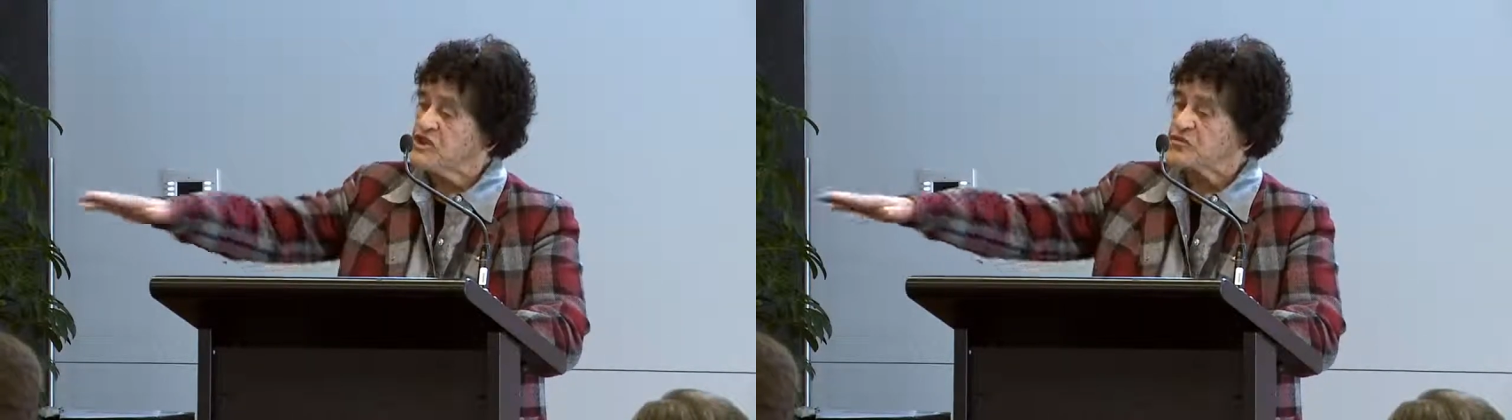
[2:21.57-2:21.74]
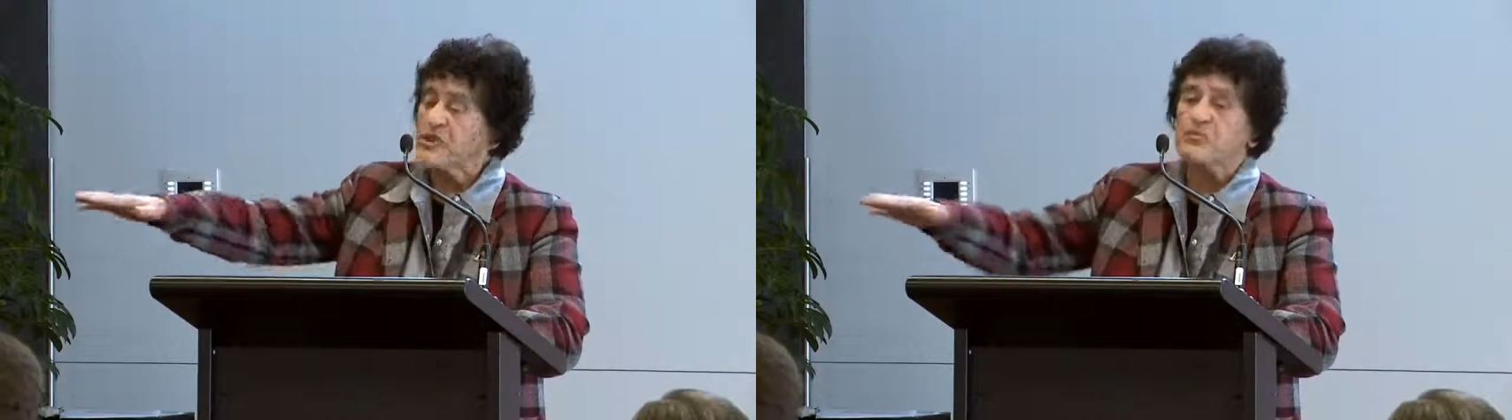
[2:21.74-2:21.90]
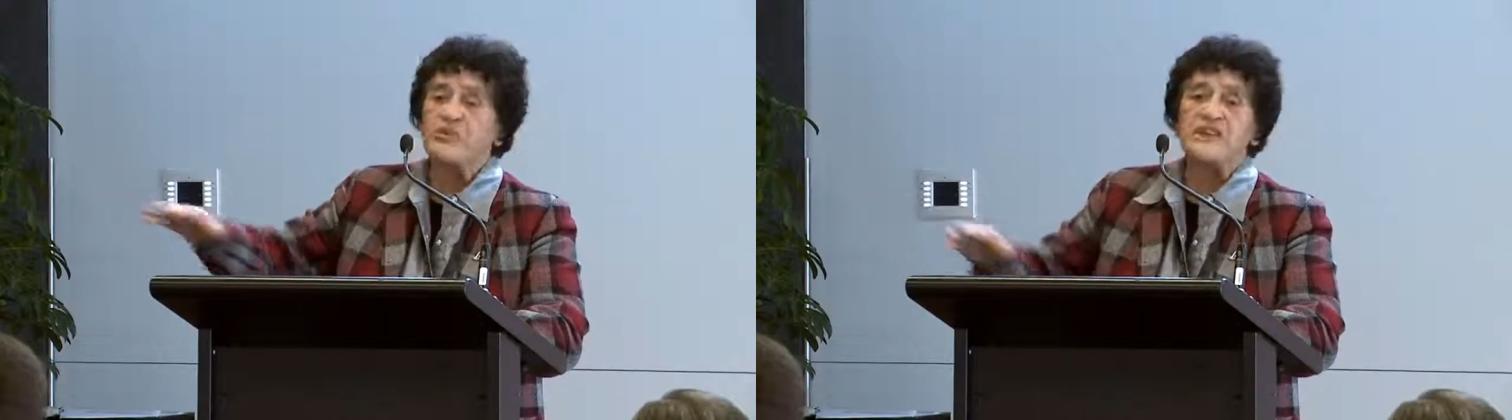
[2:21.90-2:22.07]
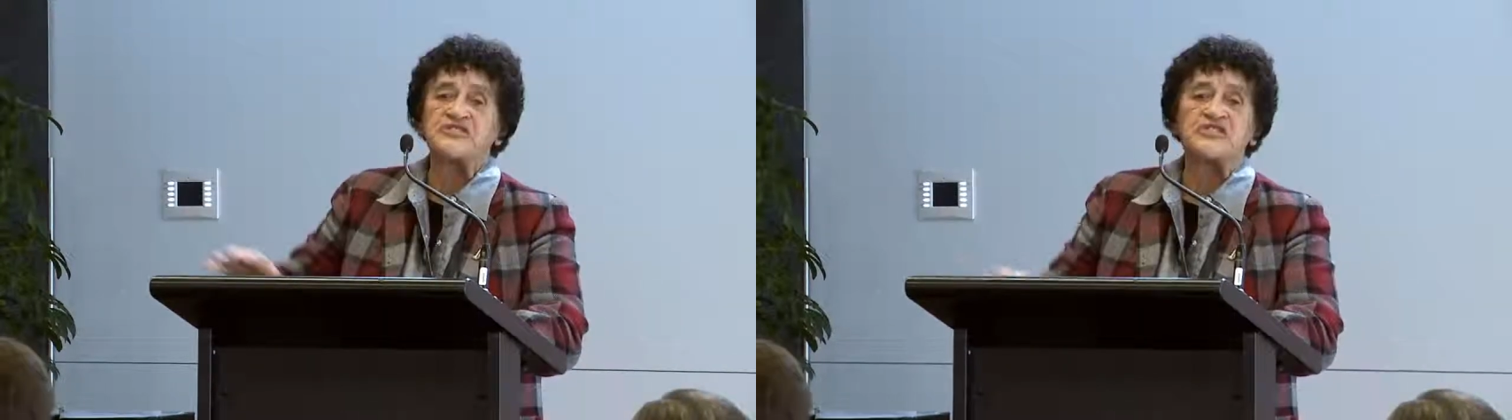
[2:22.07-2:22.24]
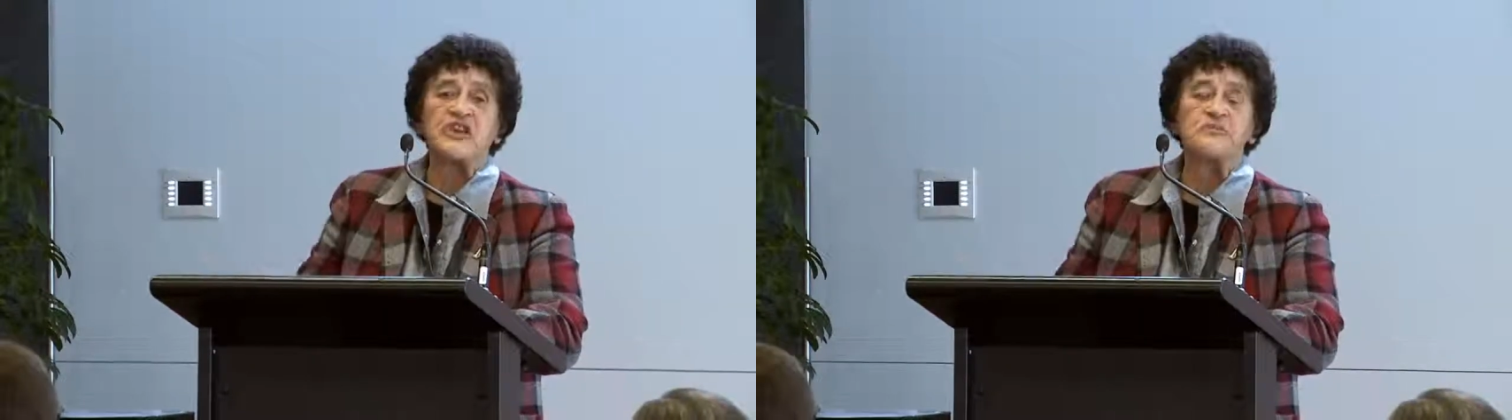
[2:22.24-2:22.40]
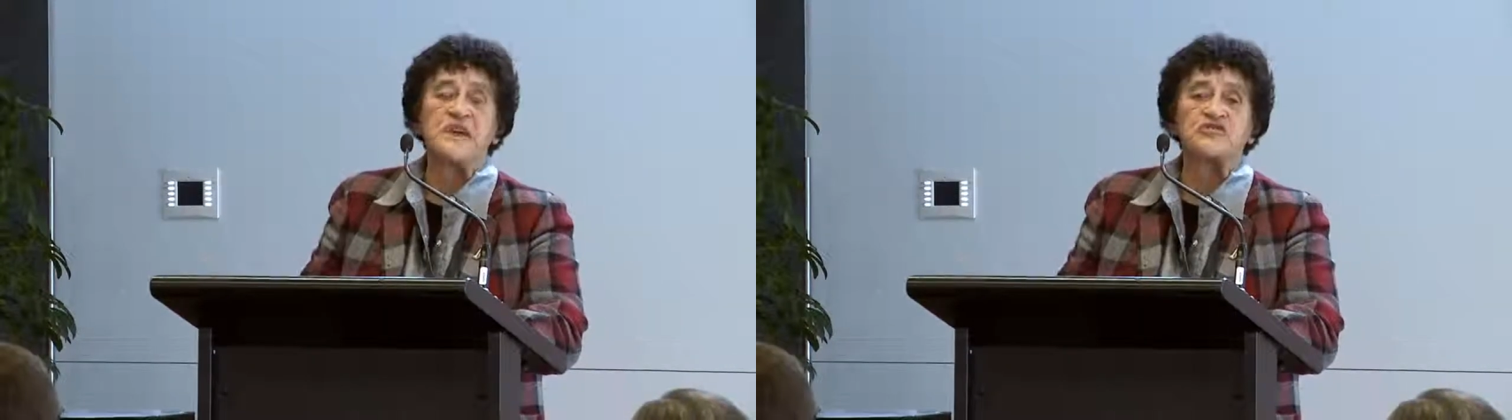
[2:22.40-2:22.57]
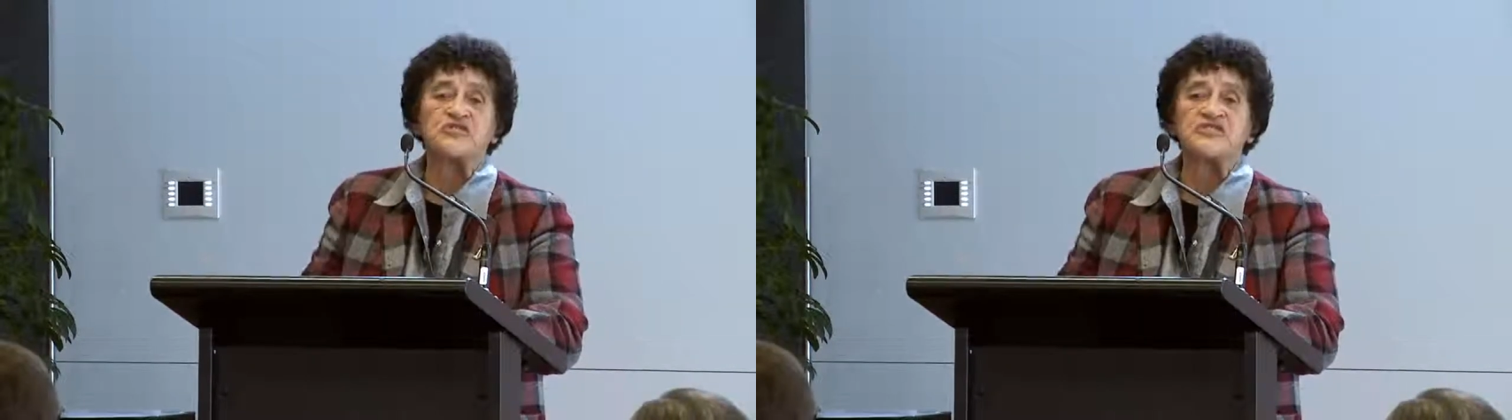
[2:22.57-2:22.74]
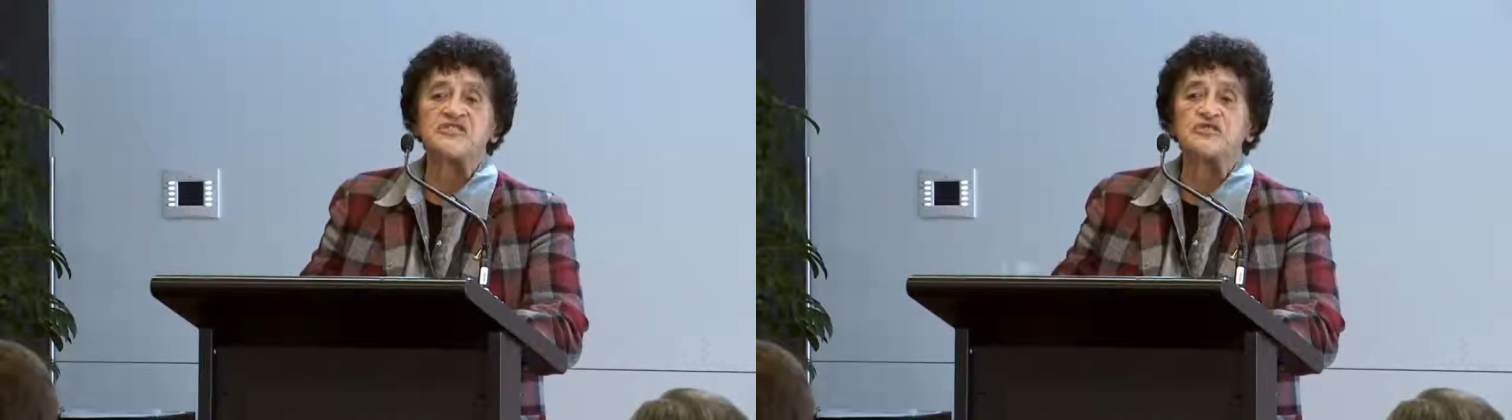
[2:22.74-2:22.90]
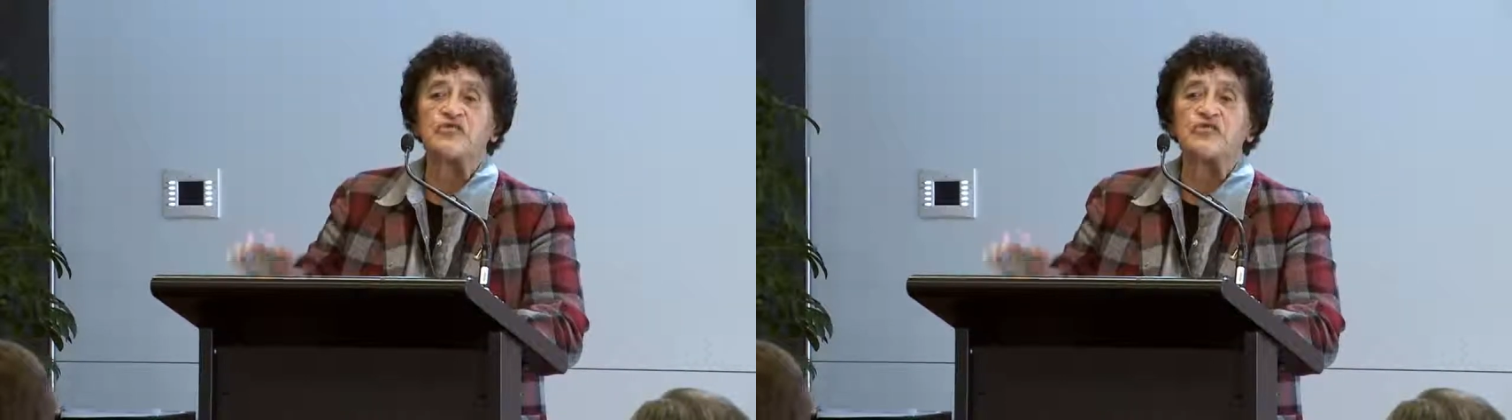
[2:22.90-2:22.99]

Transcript: spring beds, no mattresses,